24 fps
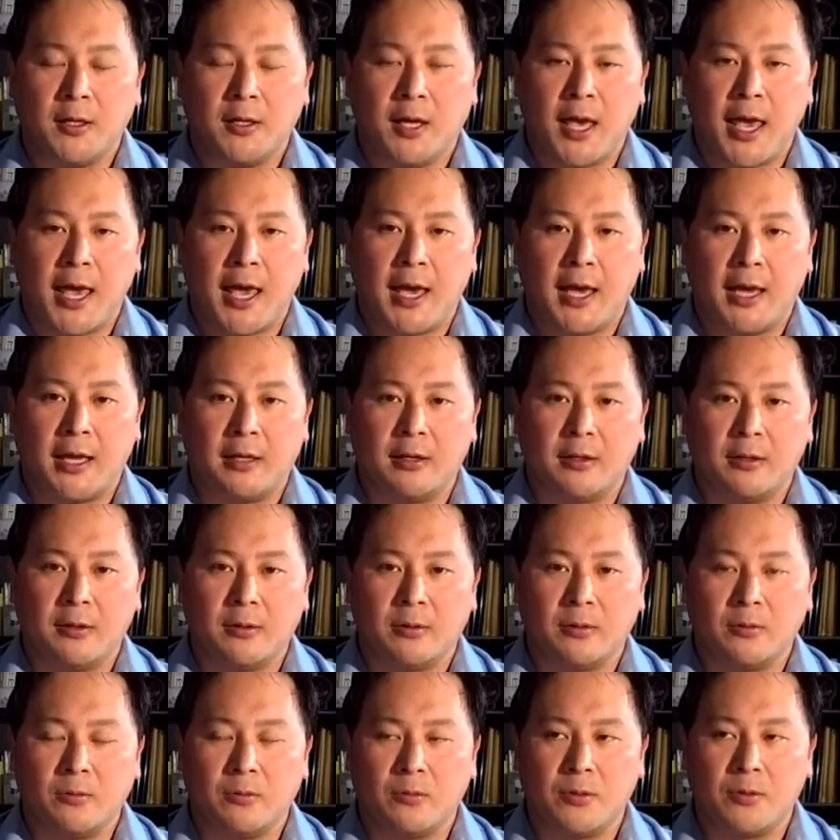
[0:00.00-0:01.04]

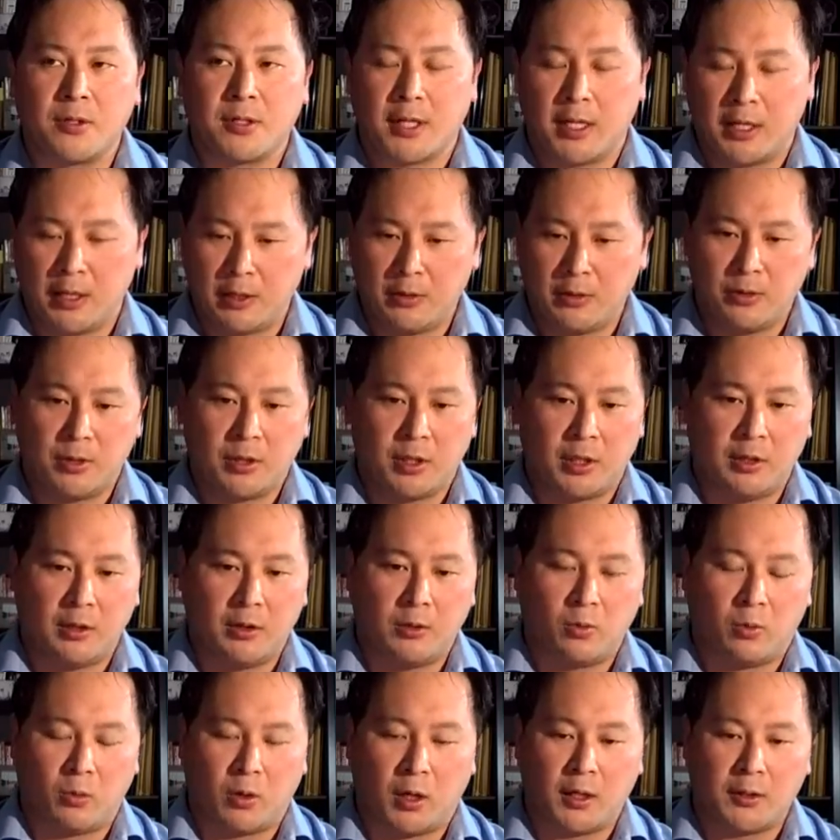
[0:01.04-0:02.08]
and said he
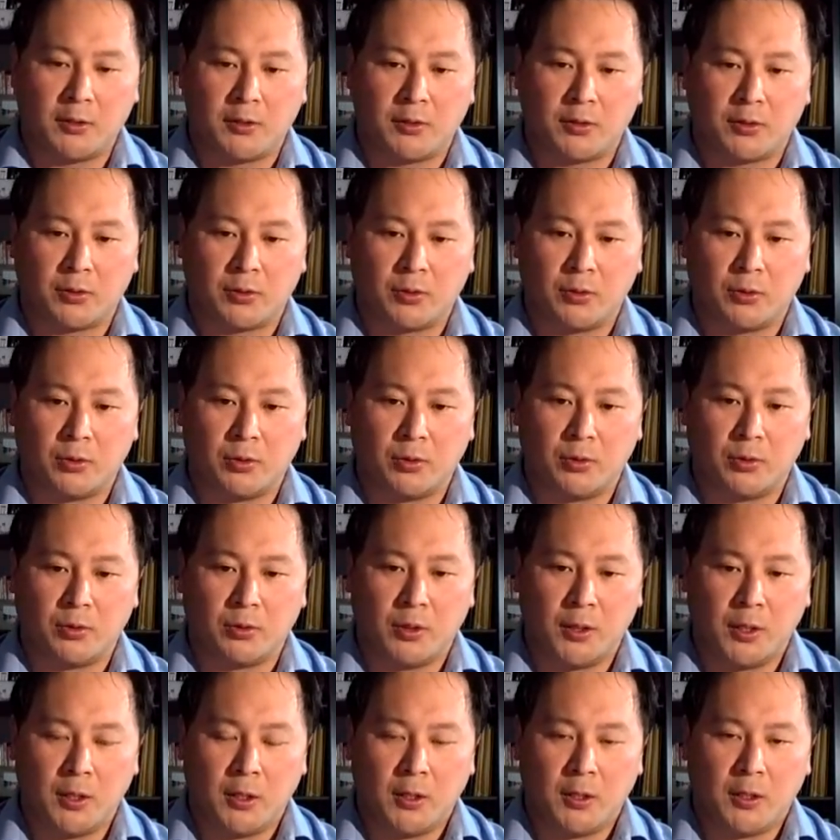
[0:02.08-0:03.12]
wants to
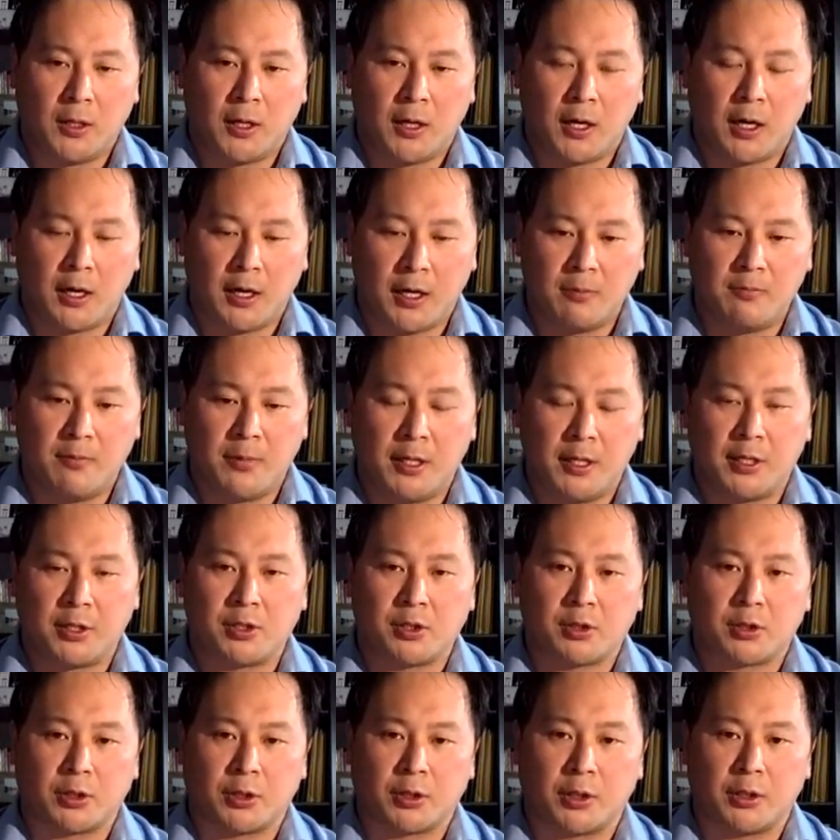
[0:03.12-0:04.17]

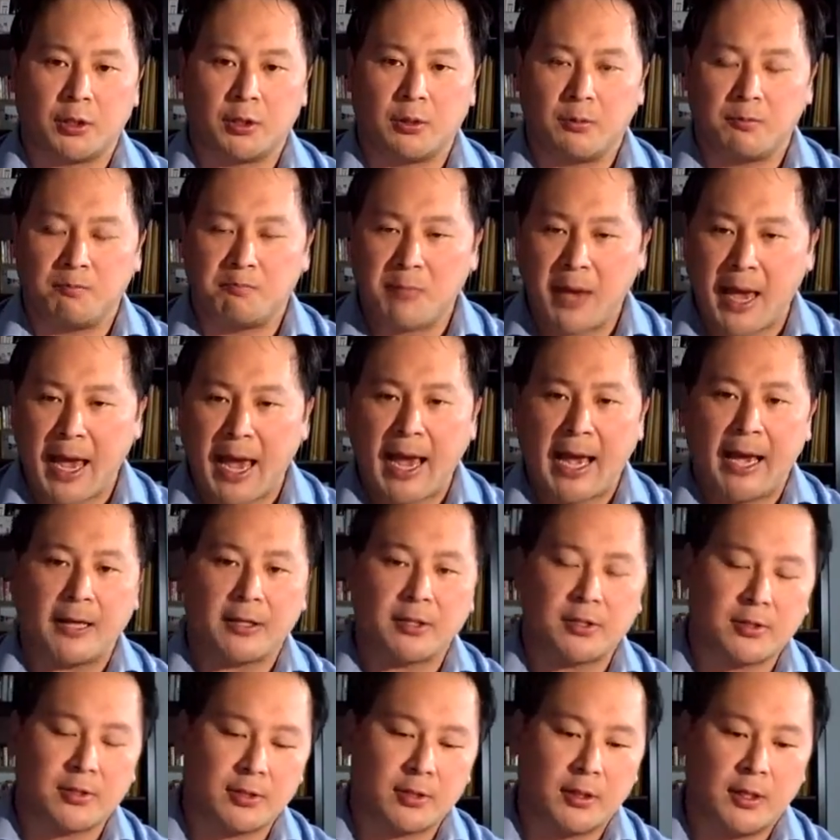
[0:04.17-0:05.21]
administer
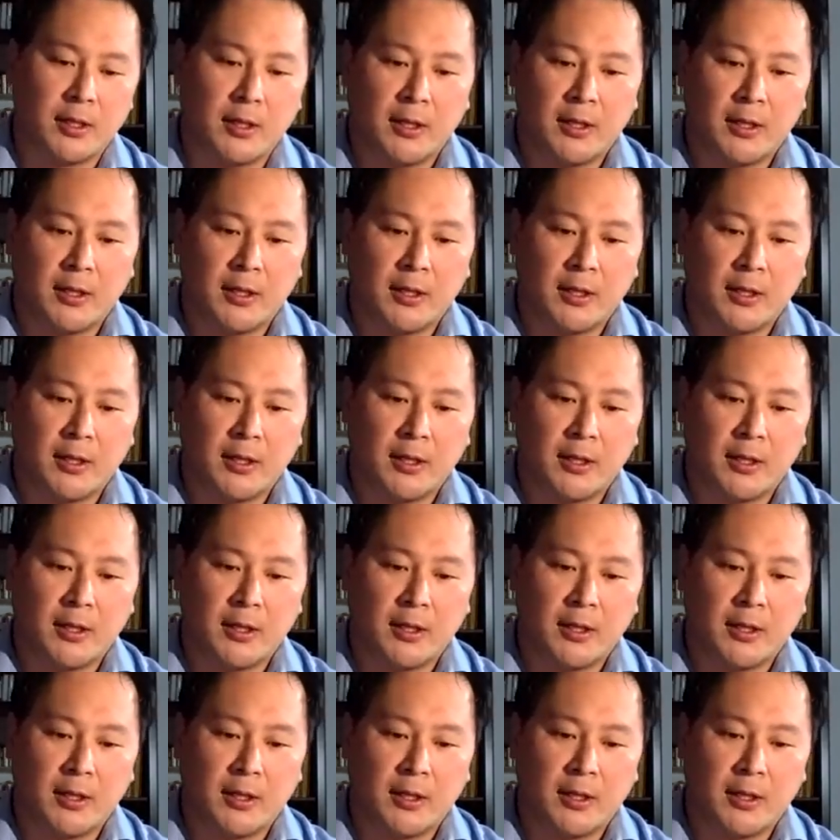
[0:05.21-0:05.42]
mass